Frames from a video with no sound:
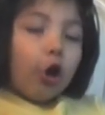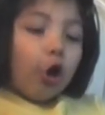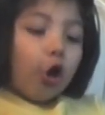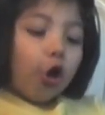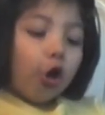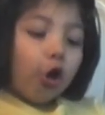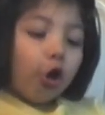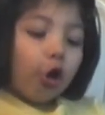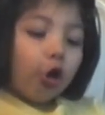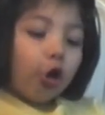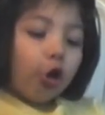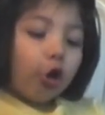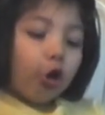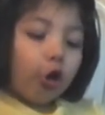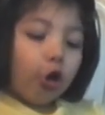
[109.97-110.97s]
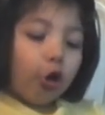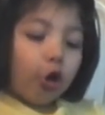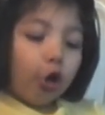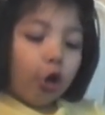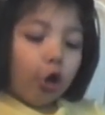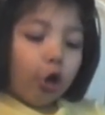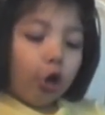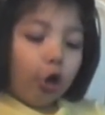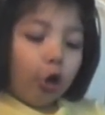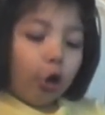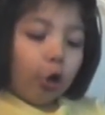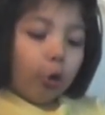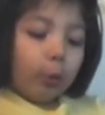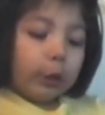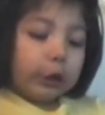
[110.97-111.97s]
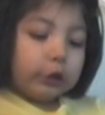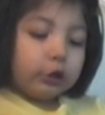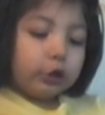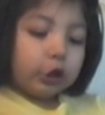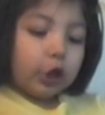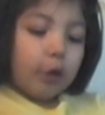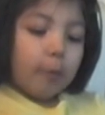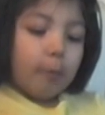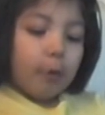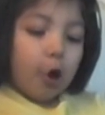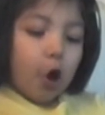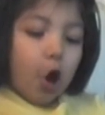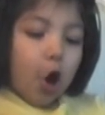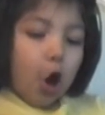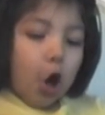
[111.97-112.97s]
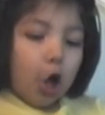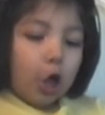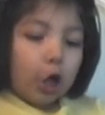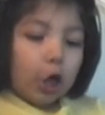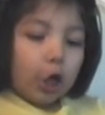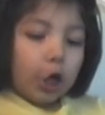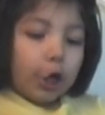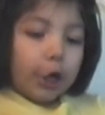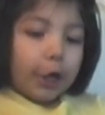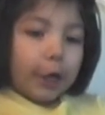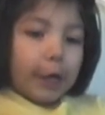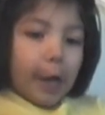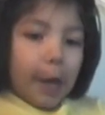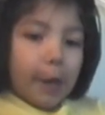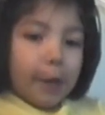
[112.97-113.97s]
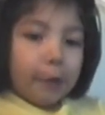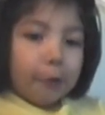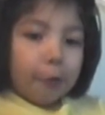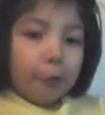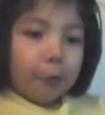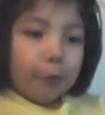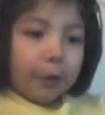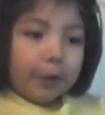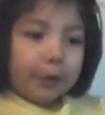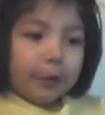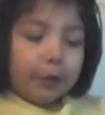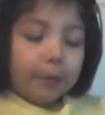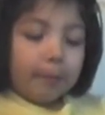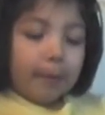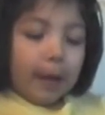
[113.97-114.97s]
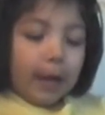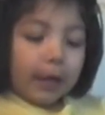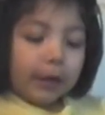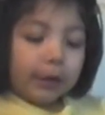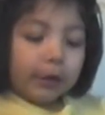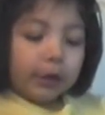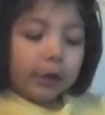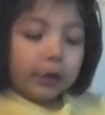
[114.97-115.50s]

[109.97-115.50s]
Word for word: her went to the ball, and then her went goodbye.